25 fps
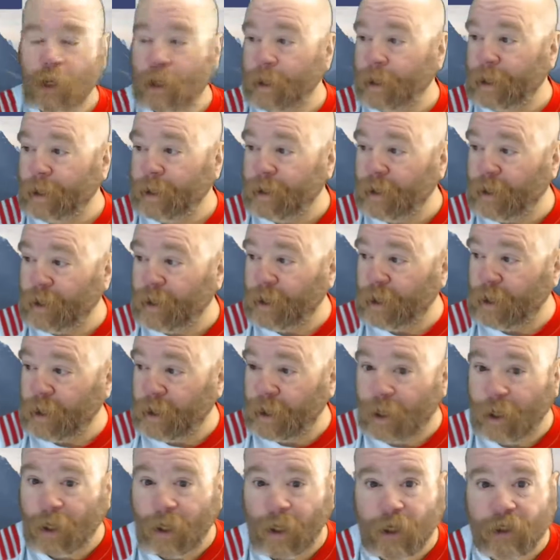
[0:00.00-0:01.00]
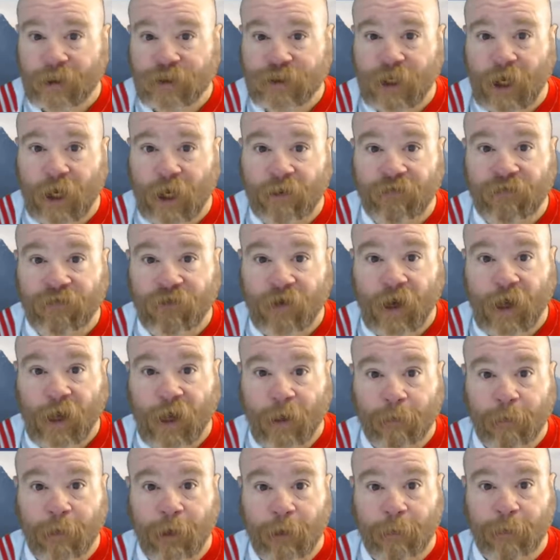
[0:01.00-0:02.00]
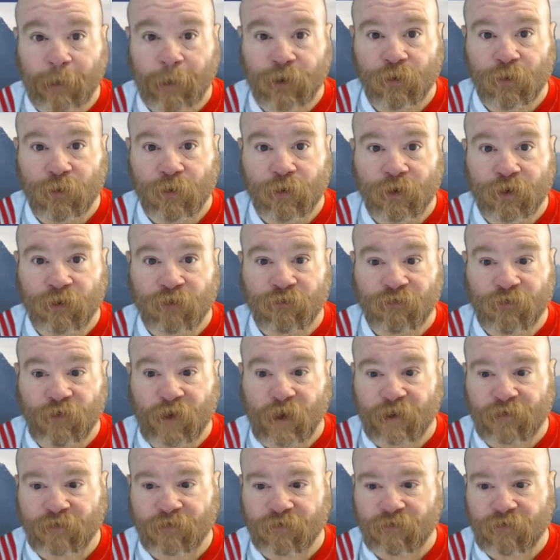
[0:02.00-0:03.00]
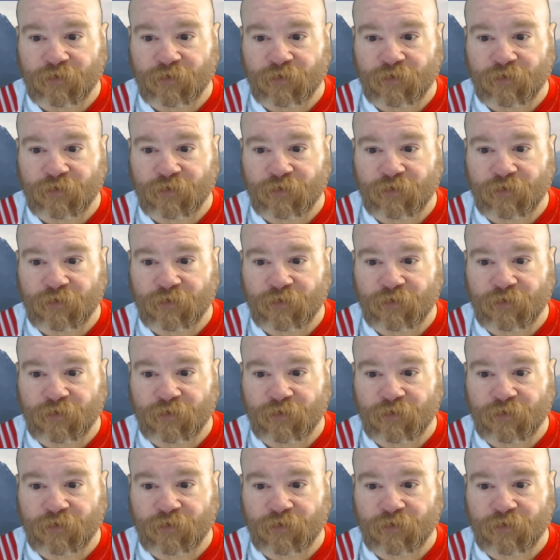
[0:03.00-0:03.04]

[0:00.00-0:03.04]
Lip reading: and then Chad and Scott, I'm going to be doing yours next